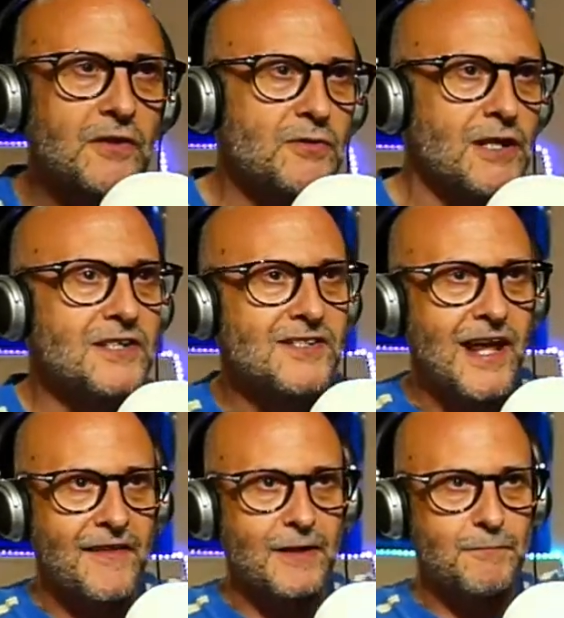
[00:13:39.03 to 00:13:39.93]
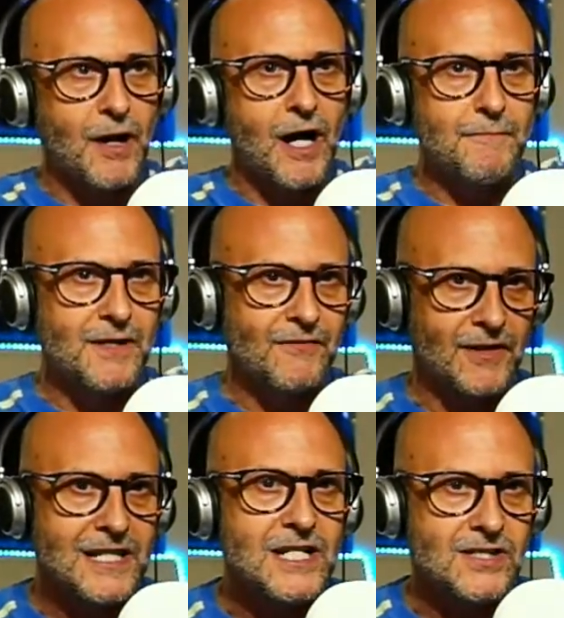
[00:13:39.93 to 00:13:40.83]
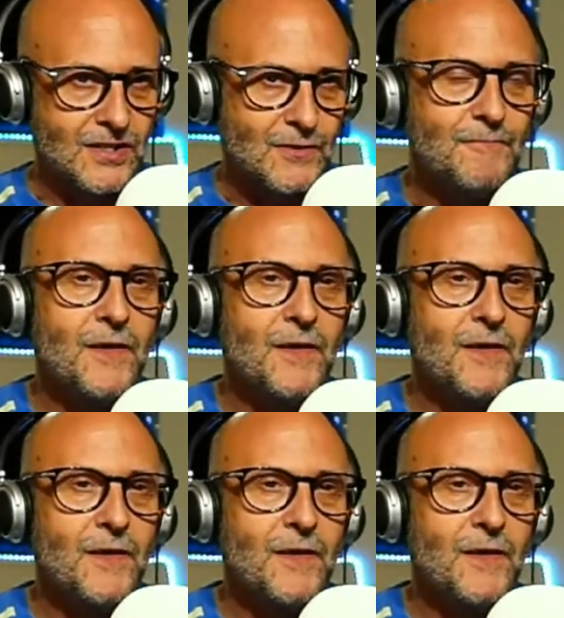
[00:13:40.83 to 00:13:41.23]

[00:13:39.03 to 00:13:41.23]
so I can set that up behind me if I need to.